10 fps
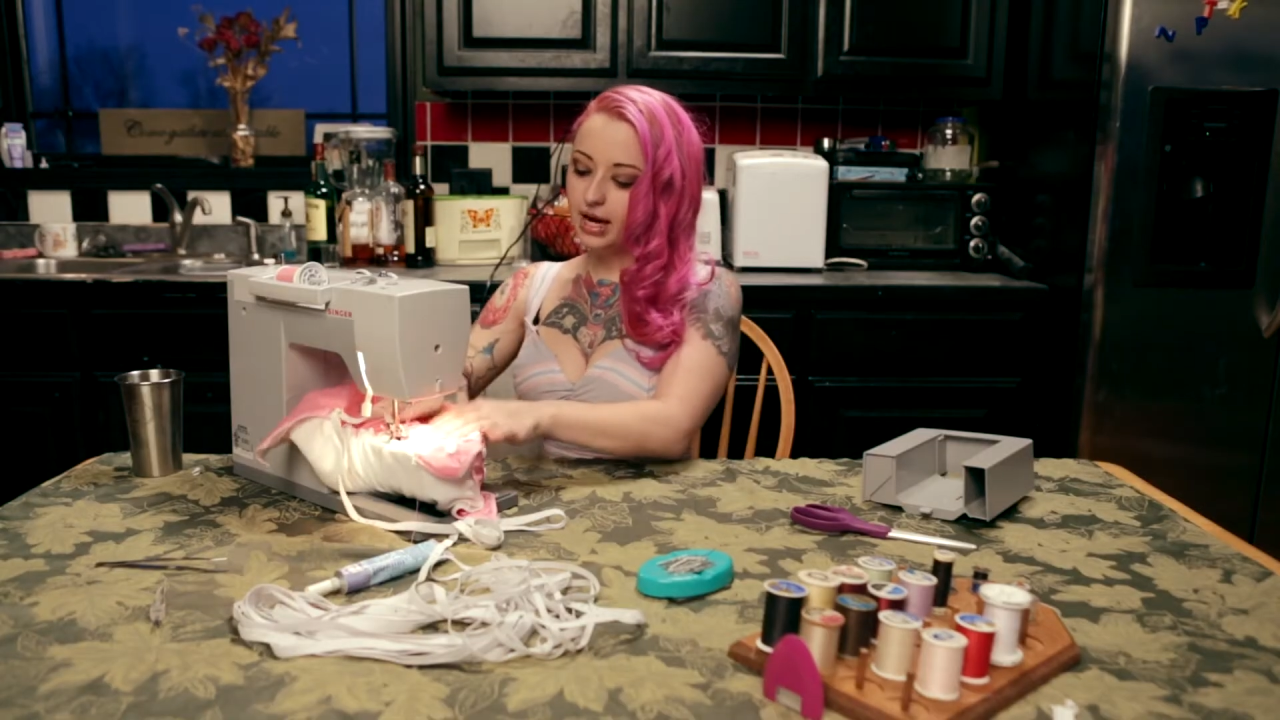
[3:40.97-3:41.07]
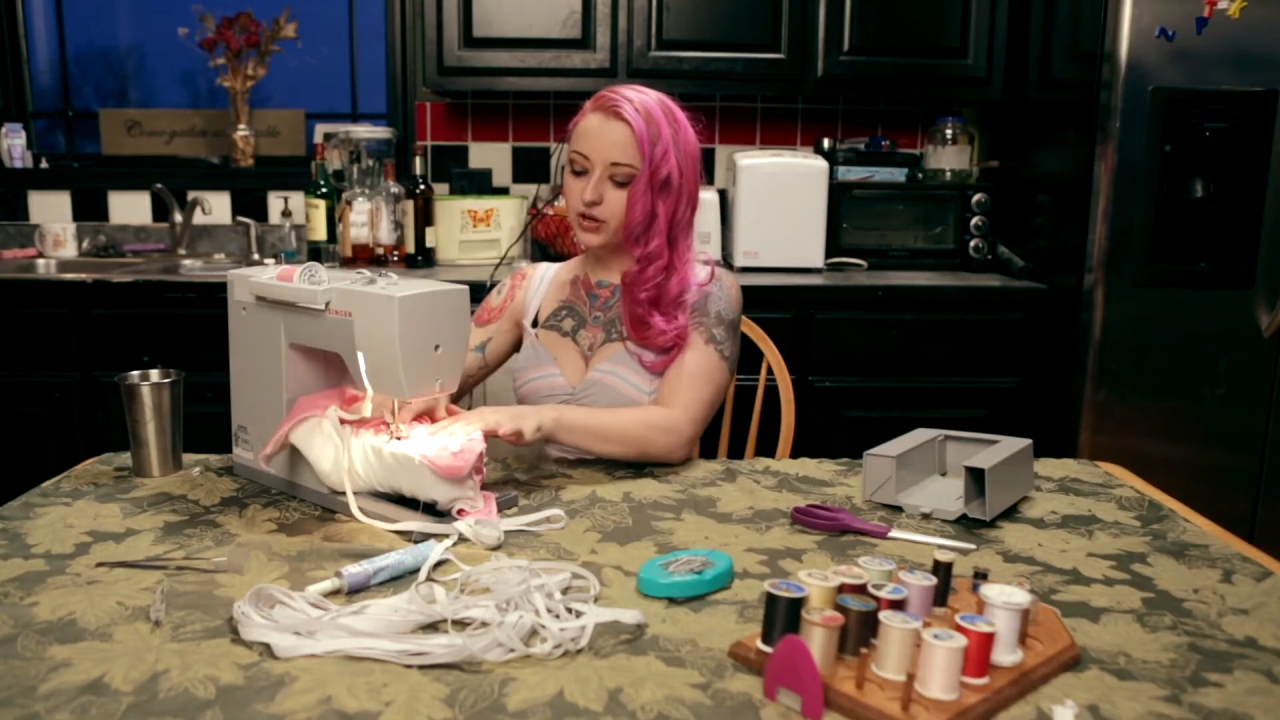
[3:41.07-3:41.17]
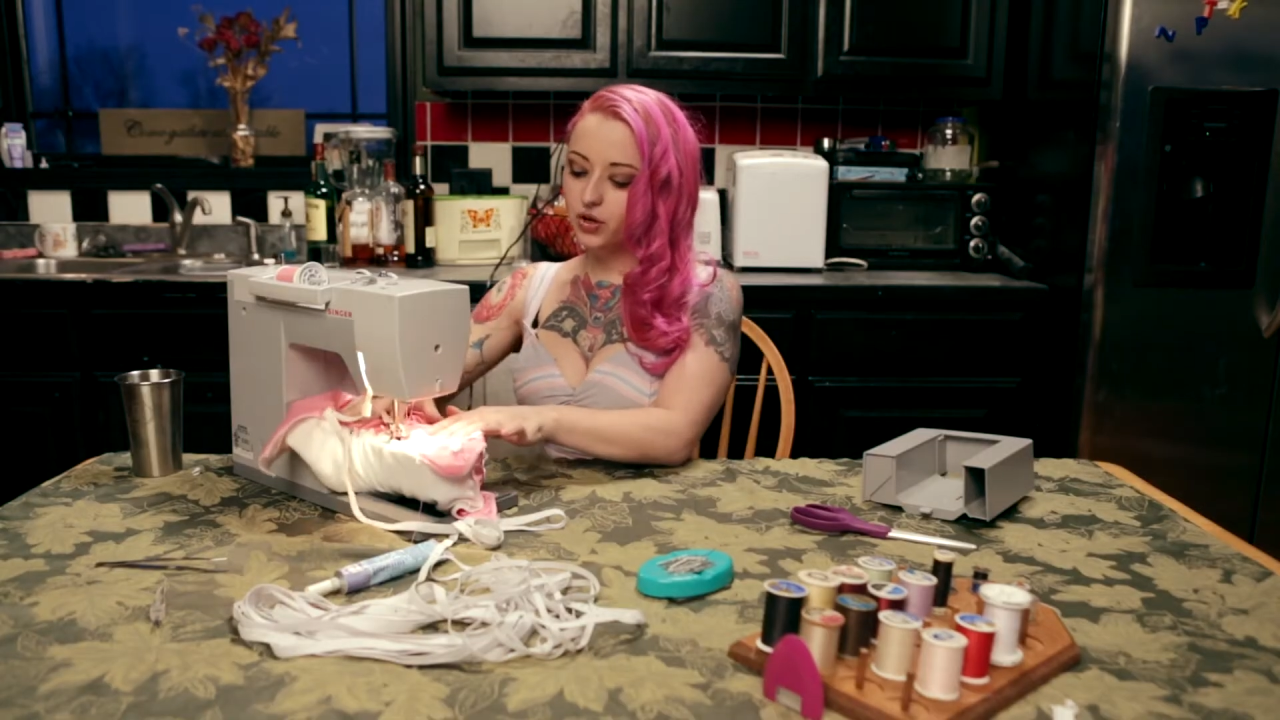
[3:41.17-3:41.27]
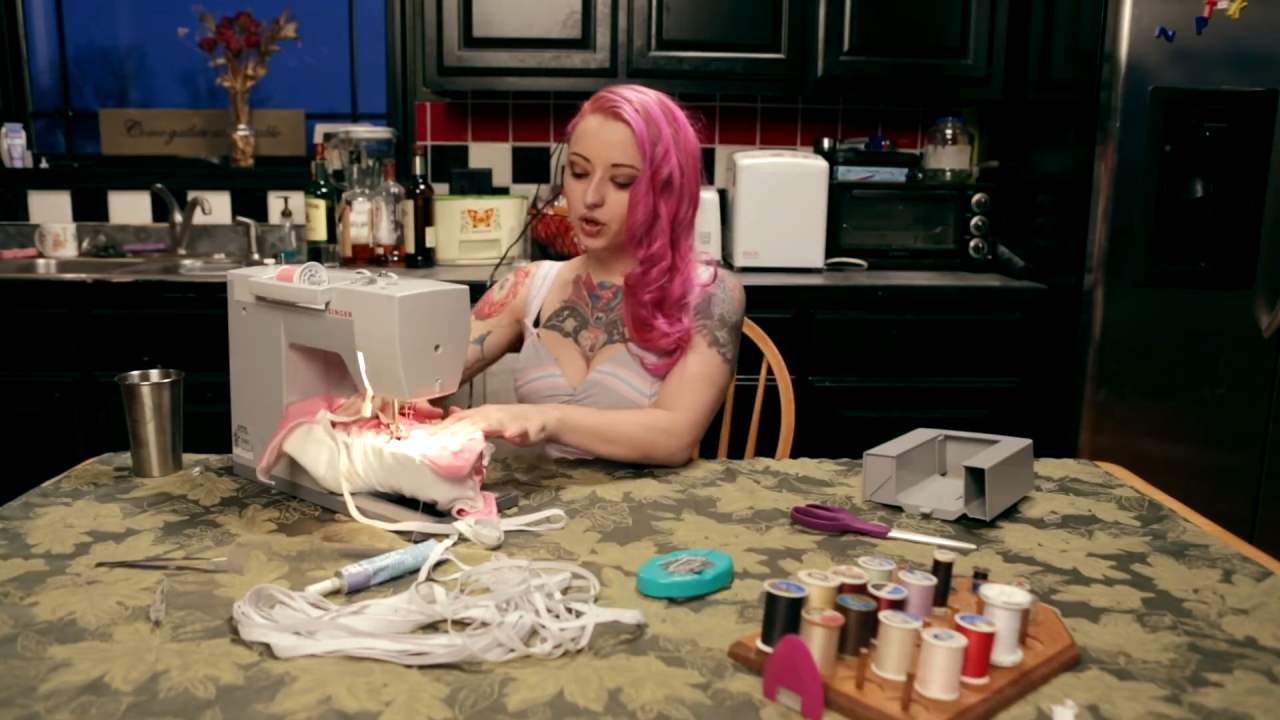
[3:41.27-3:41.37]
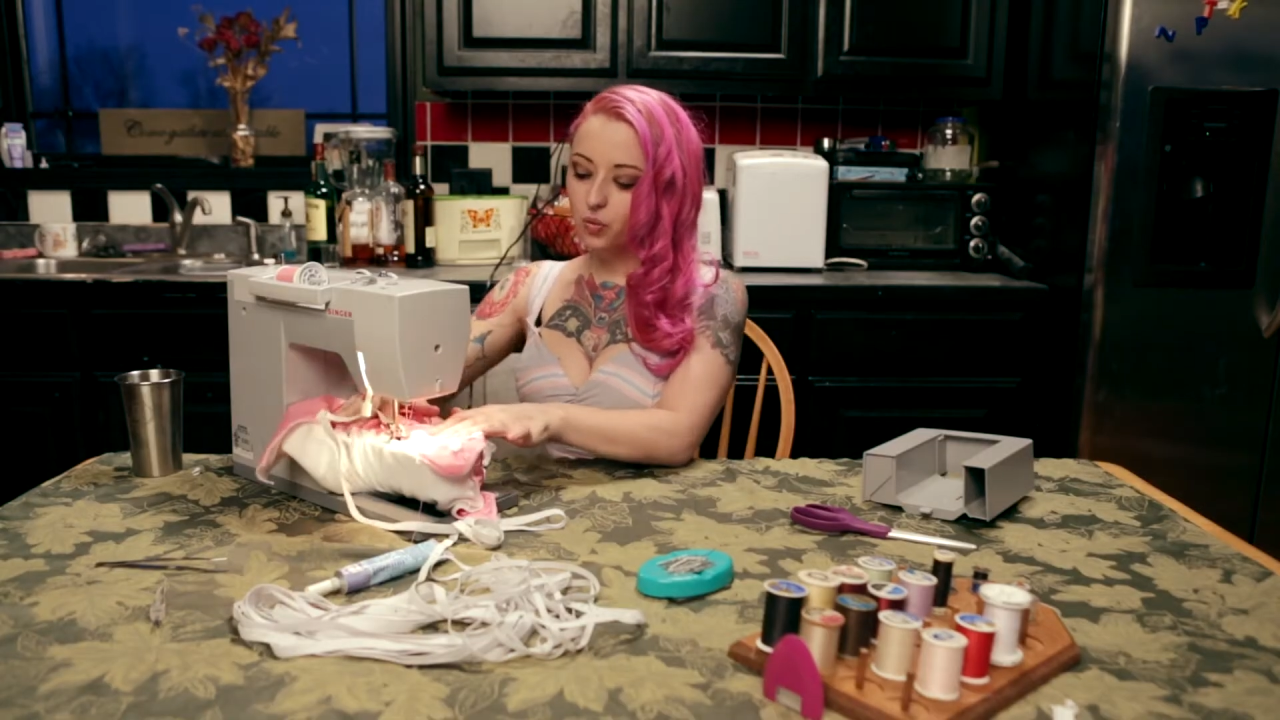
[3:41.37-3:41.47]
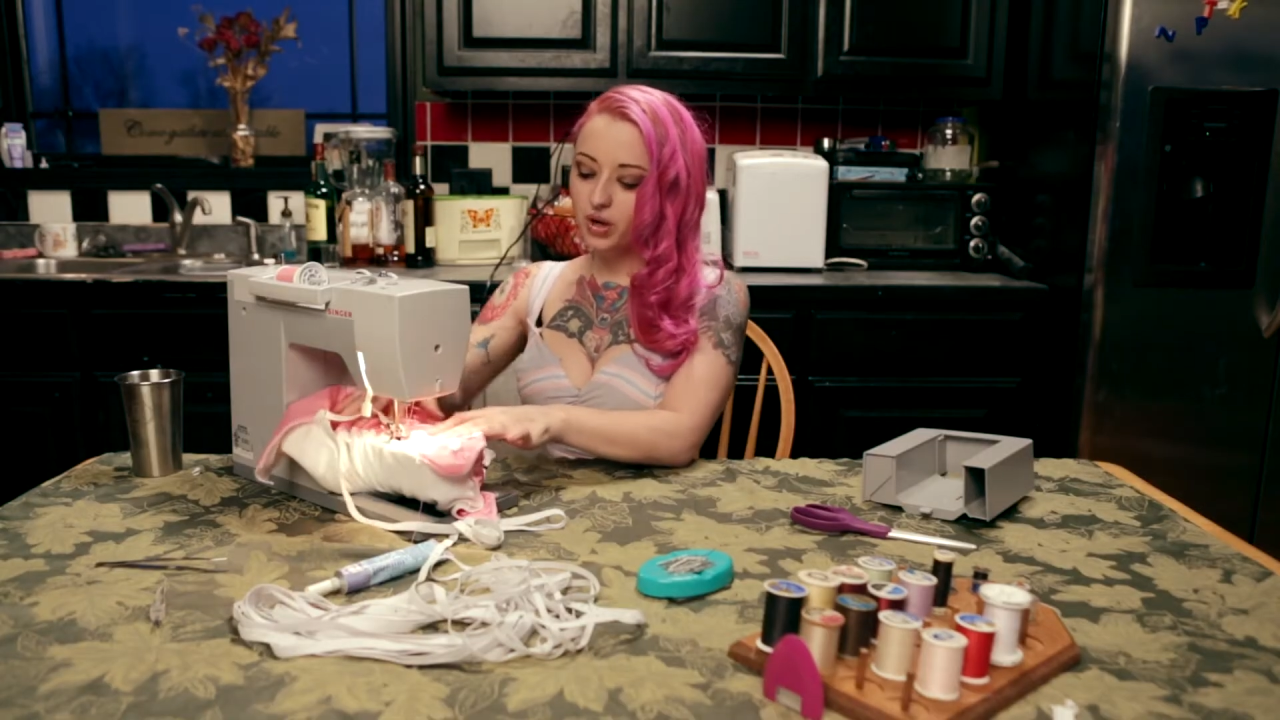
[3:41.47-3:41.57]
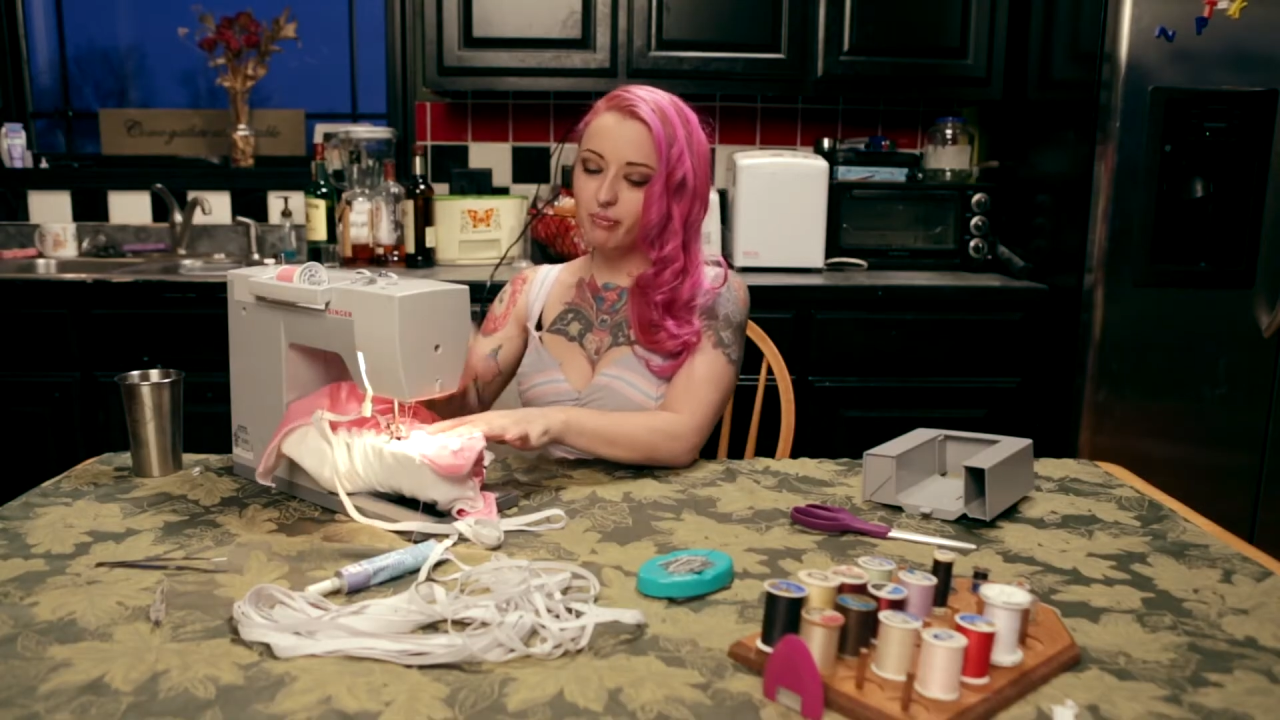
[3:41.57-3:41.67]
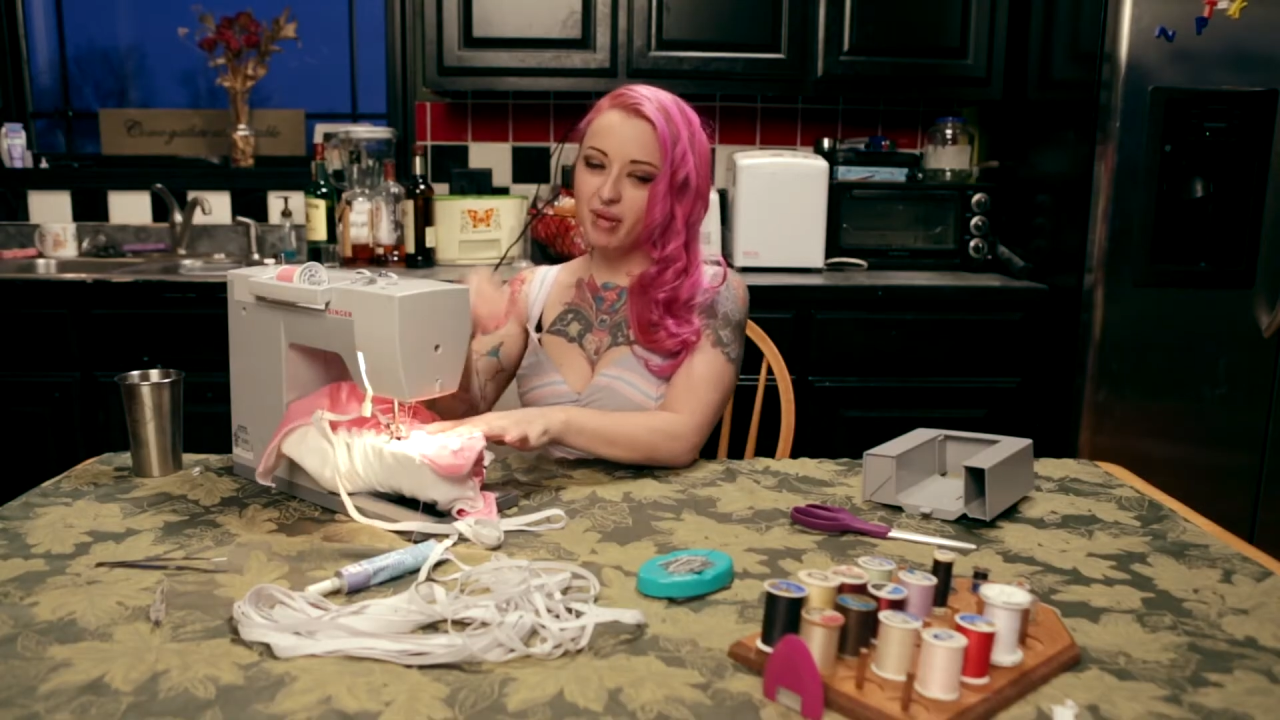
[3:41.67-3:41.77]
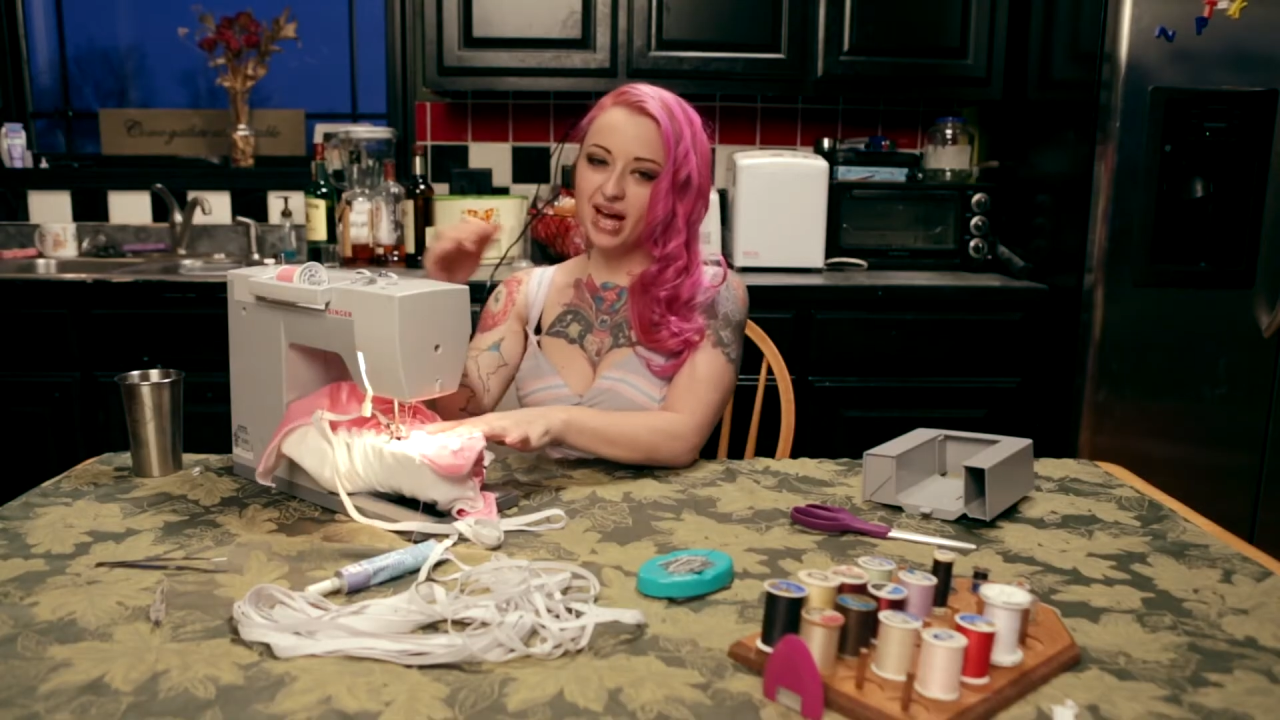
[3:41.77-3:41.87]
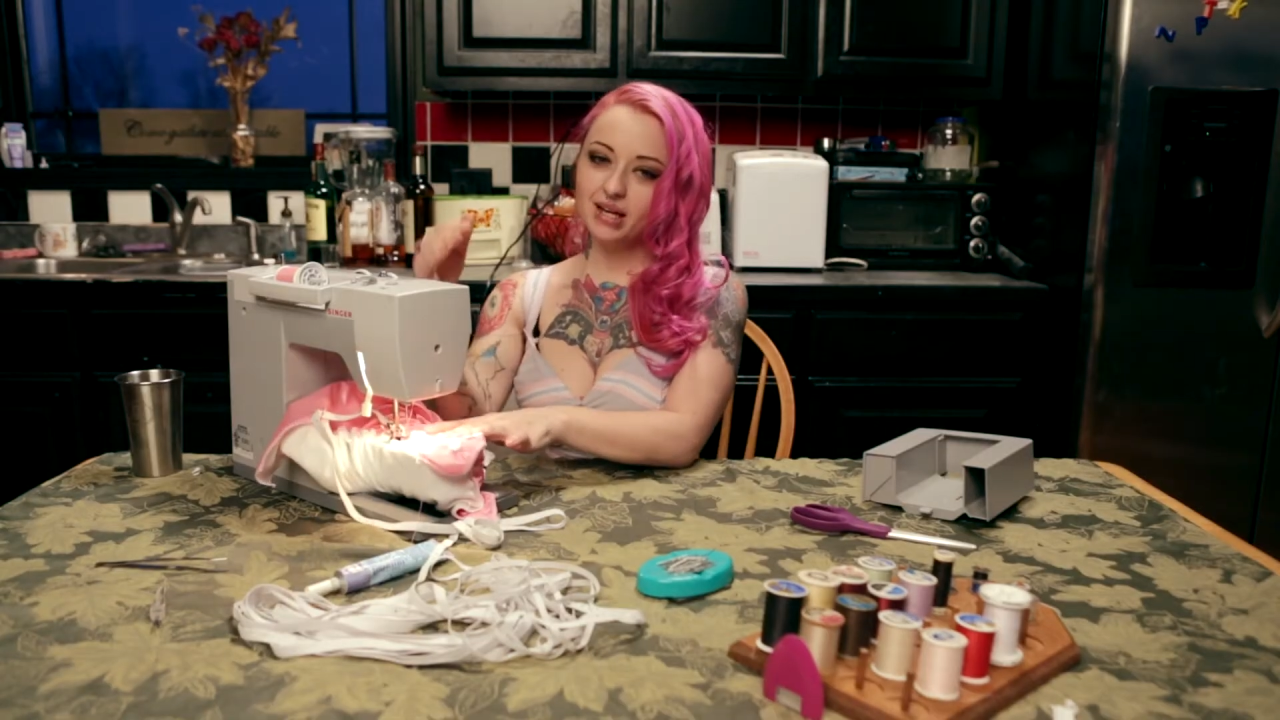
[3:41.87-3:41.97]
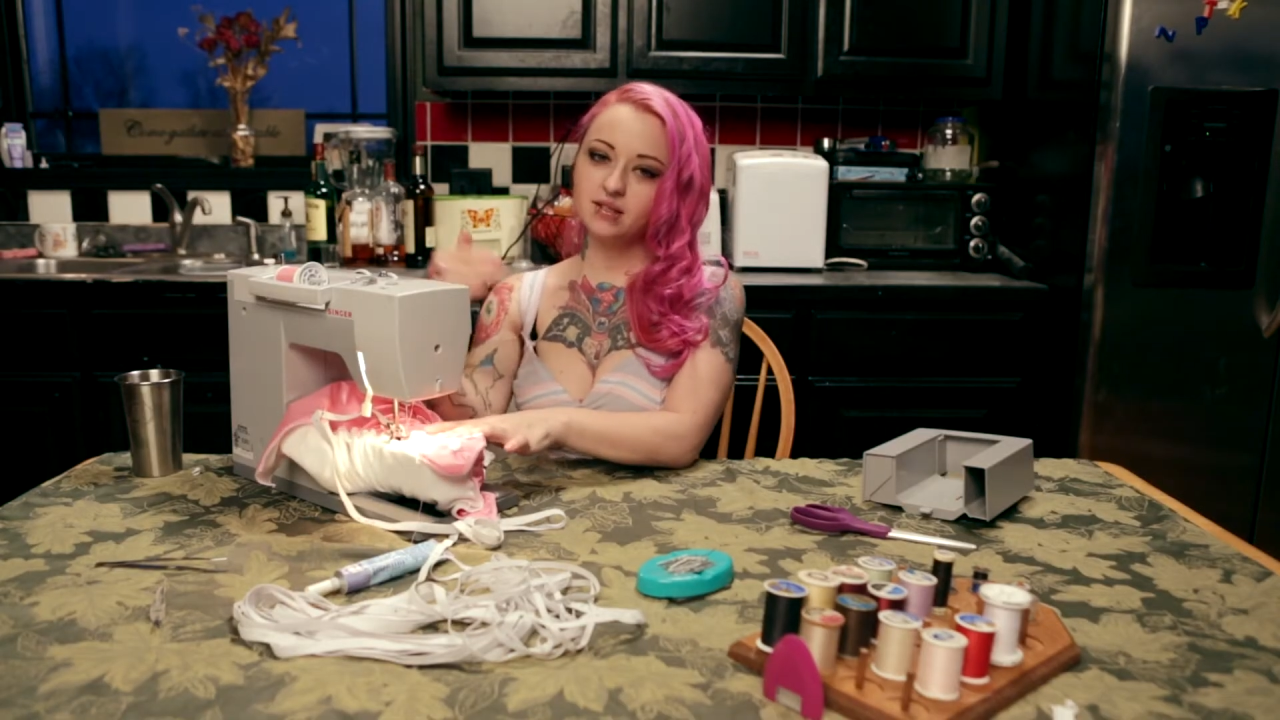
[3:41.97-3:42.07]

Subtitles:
you're going to want to back